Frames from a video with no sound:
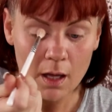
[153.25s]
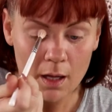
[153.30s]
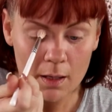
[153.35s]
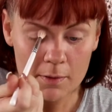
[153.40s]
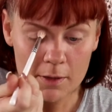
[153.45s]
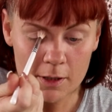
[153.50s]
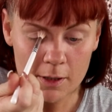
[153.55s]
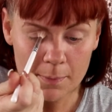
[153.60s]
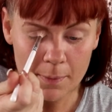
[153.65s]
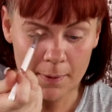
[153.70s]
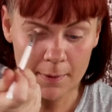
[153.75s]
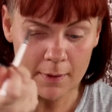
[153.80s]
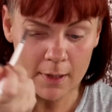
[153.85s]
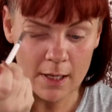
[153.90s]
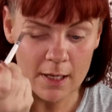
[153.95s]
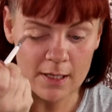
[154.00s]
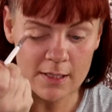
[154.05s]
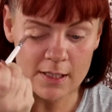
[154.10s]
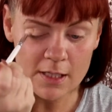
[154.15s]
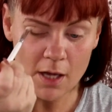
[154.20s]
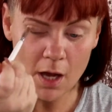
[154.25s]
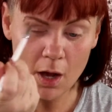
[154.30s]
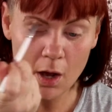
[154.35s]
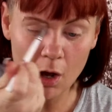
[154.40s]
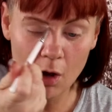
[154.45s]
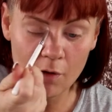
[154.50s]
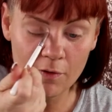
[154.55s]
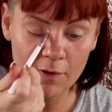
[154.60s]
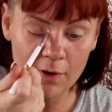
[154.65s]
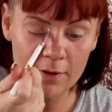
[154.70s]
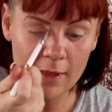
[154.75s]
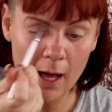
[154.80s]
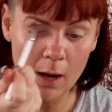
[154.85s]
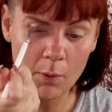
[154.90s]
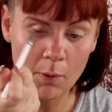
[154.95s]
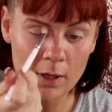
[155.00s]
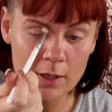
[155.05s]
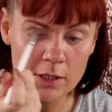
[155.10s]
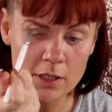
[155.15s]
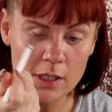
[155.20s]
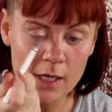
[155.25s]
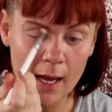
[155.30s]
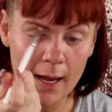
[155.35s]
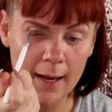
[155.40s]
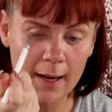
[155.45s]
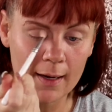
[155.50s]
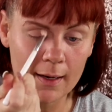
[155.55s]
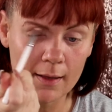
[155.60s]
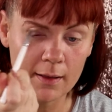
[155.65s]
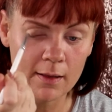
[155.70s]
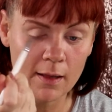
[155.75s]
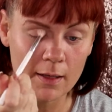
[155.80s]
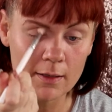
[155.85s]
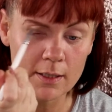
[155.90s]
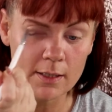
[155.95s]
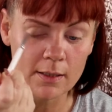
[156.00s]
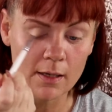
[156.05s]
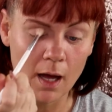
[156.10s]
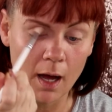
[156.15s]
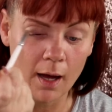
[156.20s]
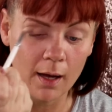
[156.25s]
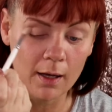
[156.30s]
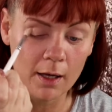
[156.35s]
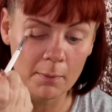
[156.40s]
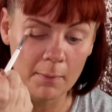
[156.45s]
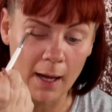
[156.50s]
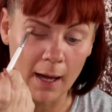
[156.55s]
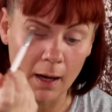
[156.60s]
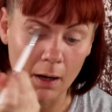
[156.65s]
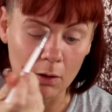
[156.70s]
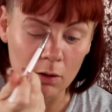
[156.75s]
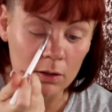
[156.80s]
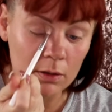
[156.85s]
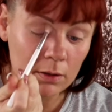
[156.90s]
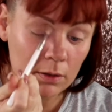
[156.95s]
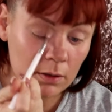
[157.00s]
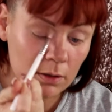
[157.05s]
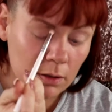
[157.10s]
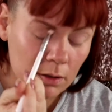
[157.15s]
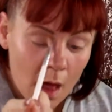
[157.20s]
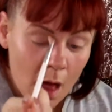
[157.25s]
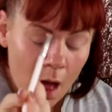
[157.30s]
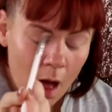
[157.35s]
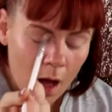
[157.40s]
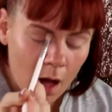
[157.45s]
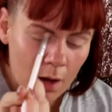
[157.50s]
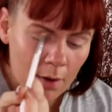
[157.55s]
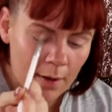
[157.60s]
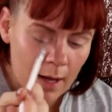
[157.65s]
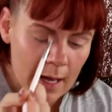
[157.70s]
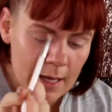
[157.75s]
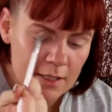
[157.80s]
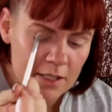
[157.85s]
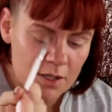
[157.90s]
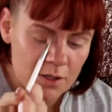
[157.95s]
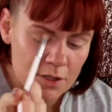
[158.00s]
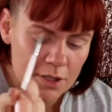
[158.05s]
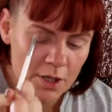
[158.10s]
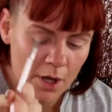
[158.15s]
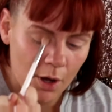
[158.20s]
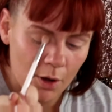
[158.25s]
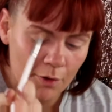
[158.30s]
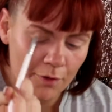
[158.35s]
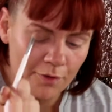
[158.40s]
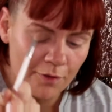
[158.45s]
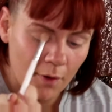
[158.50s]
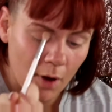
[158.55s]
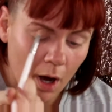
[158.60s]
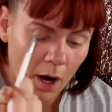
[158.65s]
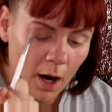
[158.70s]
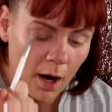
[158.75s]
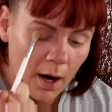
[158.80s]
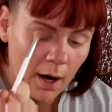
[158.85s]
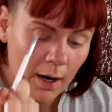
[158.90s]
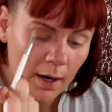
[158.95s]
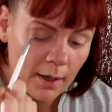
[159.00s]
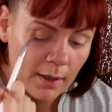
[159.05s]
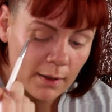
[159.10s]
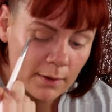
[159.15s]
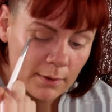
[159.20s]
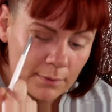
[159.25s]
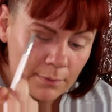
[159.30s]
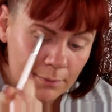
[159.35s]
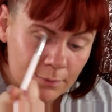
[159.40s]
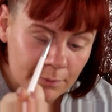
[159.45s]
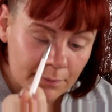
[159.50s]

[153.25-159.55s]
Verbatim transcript: I'm going to put this over that one shade that did not come out. Okay, so, so far,